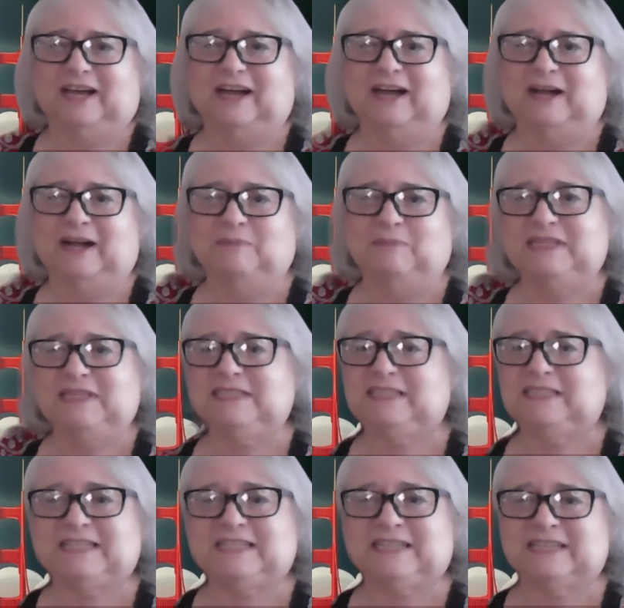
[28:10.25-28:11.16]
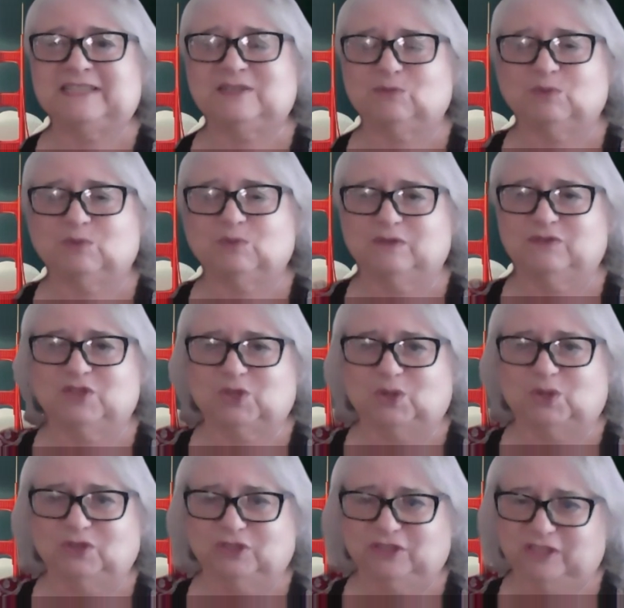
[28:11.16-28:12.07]
um, instinct would have
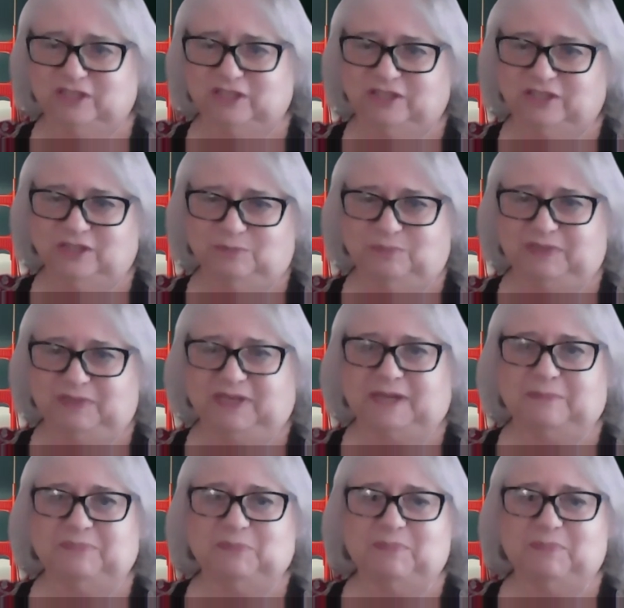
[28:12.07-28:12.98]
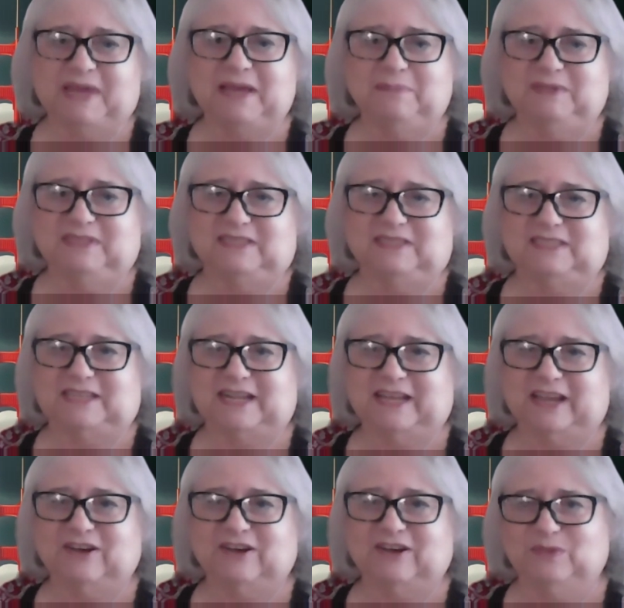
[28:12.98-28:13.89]
told her to do: pick up the babies,
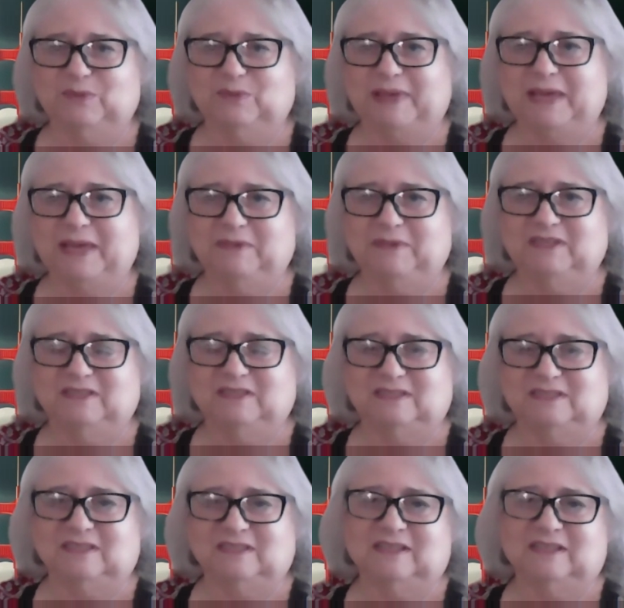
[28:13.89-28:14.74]
take care of the babies.